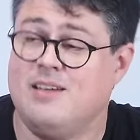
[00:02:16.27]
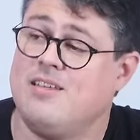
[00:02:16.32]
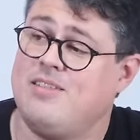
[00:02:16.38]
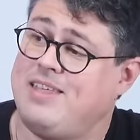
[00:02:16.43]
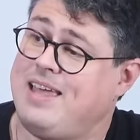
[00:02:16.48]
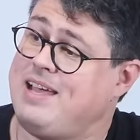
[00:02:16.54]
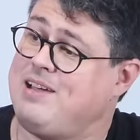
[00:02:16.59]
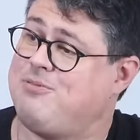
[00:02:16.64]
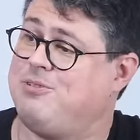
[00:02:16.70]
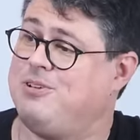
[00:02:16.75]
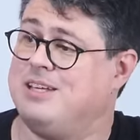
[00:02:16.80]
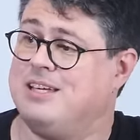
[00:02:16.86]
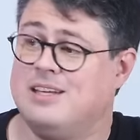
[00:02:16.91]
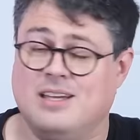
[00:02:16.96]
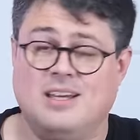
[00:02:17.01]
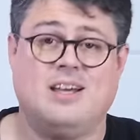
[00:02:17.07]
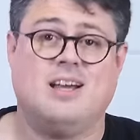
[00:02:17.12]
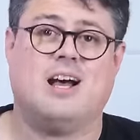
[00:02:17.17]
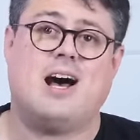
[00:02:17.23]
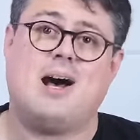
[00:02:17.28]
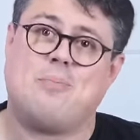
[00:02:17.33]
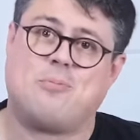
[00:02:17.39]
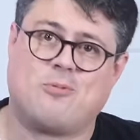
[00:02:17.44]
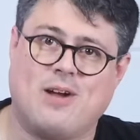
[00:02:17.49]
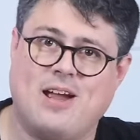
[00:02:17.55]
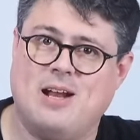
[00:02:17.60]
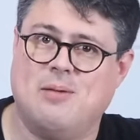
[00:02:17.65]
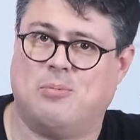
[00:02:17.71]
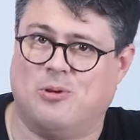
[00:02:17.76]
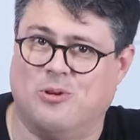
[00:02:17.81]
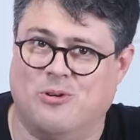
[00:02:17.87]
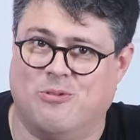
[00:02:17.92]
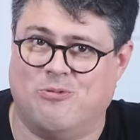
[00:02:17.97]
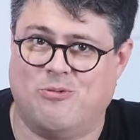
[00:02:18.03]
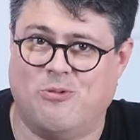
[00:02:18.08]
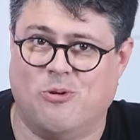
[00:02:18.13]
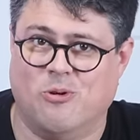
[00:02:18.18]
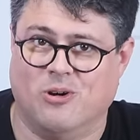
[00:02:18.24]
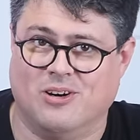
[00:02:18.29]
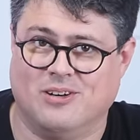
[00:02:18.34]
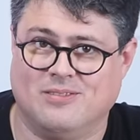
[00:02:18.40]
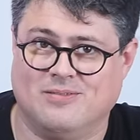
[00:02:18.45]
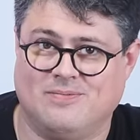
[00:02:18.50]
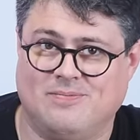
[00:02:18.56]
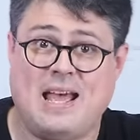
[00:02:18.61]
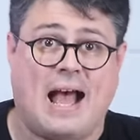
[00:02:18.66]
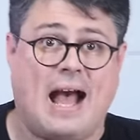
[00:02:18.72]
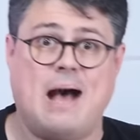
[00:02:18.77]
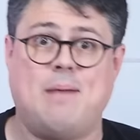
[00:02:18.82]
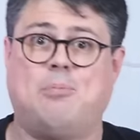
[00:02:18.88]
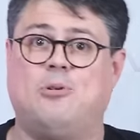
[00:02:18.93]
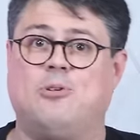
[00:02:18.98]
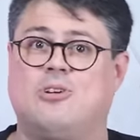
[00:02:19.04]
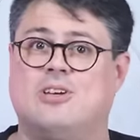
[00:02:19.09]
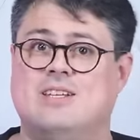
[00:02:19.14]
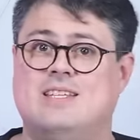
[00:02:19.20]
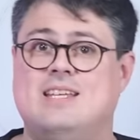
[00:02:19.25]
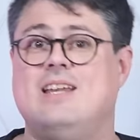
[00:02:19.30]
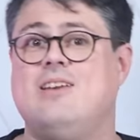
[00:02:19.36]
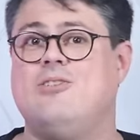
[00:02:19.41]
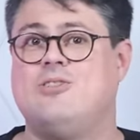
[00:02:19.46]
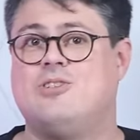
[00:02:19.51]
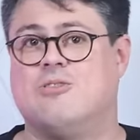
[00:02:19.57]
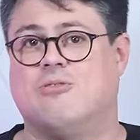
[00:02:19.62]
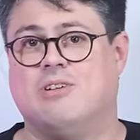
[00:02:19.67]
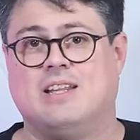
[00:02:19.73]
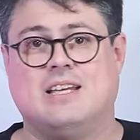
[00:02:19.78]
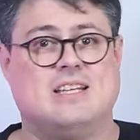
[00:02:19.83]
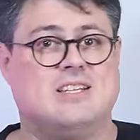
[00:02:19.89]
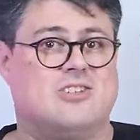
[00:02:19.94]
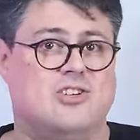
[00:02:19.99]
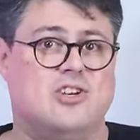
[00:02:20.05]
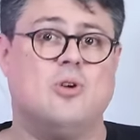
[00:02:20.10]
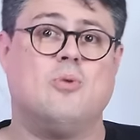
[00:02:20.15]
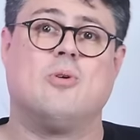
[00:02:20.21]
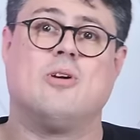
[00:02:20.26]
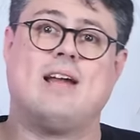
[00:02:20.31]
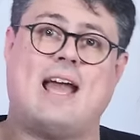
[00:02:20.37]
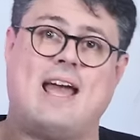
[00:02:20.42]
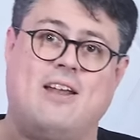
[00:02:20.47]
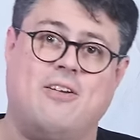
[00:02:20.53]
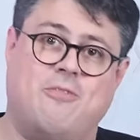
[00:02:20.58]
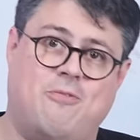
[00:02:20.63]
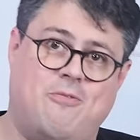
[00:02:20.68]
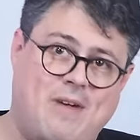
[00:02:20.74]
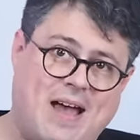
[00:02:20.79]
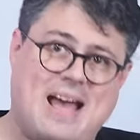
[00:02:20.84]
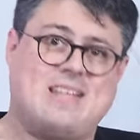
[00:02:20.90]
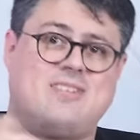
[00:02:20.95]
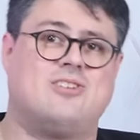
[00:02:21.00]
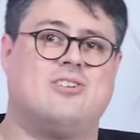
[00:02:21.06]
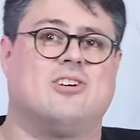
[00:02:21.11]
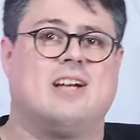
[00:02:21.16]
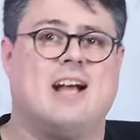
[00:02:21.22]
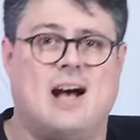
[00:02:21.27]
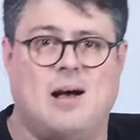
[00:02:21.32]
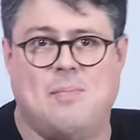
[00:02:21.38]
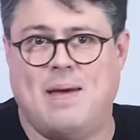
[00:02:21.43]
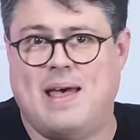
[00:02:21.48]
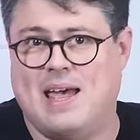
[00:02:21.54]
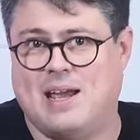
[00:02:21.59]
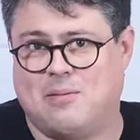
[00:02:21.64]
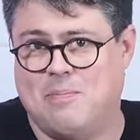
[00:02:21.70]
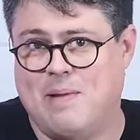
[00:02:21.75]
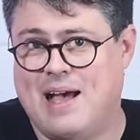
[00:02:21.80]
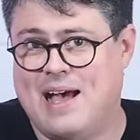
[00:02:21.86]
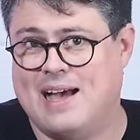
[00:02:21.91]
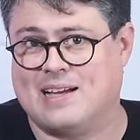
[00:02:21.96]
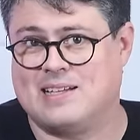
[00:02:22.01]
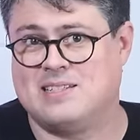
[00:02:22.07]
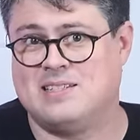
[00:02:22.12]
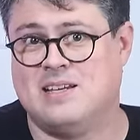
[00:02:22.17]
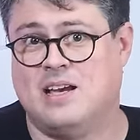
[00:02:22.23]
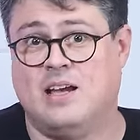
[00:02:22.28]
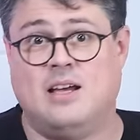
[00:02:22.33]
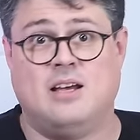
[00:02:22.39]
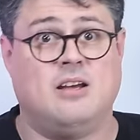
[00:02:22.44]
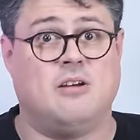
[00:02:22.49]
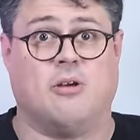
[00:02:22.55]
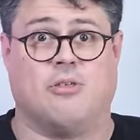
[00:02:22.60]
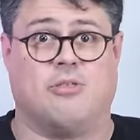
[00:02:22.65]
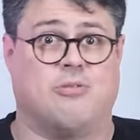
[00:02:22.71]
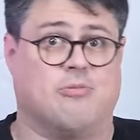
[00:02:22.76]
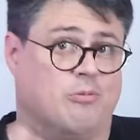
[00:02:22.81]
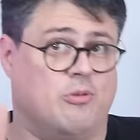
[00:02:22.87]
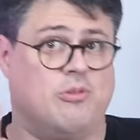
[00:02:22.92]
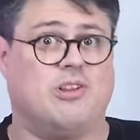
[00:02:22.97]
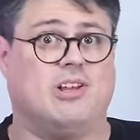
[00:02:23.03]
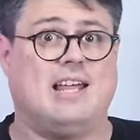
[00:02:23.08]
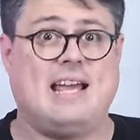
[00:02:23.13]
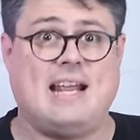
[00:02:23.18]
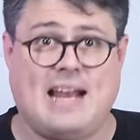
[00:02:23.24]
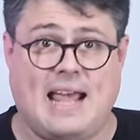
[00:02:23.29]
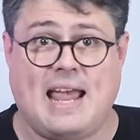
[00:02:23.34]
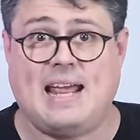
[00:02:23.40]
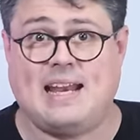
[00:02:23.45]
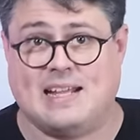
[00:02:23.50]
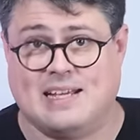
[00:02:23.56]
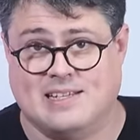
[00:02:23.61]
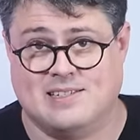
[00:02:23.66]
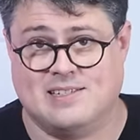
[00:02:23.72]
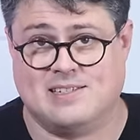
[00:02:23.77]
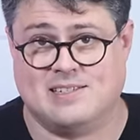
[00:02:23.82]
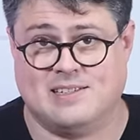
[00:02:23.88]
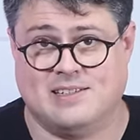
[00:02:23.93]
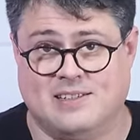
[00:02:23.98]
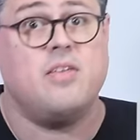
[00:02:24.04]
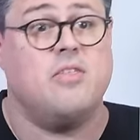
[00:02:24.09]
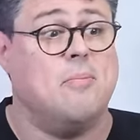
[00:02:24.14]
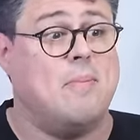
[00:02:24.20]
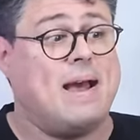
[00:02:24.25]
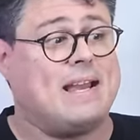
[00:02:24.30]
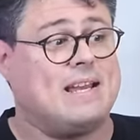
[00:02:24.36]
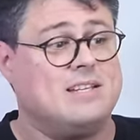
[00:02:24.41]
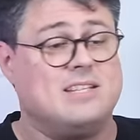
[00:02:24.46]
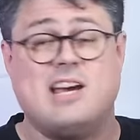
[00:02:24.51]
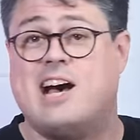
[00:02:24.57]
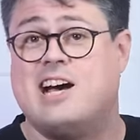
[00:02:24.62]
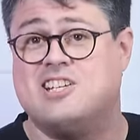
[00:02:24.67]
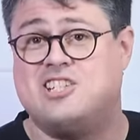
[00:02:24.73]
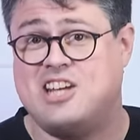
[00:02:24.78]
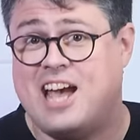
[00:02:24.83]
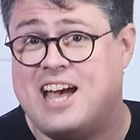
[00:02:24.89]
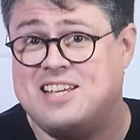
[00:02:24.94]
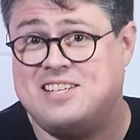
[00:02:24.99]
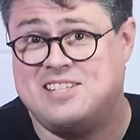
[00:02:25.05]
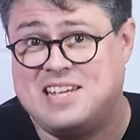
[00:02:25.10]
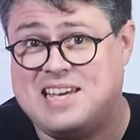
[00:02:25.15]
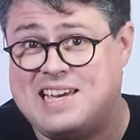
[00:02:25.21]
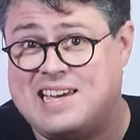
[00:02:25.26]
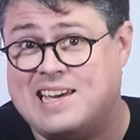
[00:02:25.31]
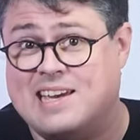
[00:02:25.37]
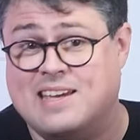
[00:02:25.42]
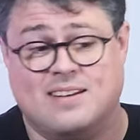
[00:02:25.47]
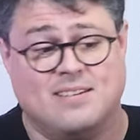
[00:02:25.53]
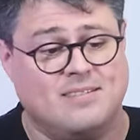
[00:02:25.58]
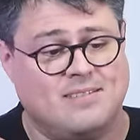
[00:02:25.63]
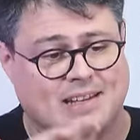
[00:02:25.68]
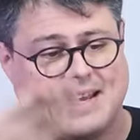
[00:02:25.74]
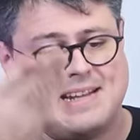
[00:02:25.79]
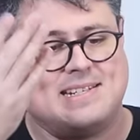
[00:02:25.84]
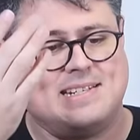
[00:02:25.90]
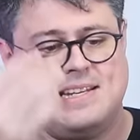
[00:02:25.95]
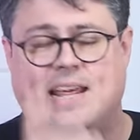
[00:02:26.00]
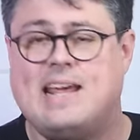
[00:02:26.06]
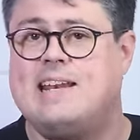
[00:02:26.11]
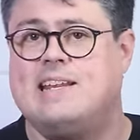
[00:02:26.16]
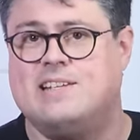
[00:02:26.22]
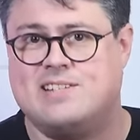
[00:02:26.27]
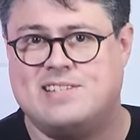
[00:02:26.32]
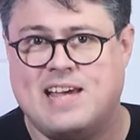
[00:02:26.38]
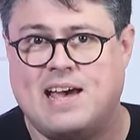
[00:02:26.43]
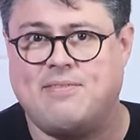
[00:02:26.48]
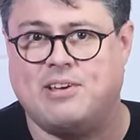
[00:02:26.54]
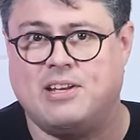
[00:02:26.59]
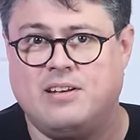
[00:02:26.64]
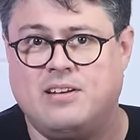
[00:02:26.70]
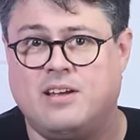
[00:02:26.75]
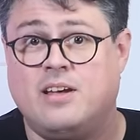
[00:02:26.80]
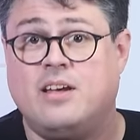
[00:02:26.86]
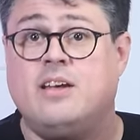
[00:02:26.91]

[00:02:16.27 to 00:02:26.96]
Thankfully, upgradable to 4. Apple continued to release newer and faster compact Macs through the late 80s. The Macintosh SE in 1987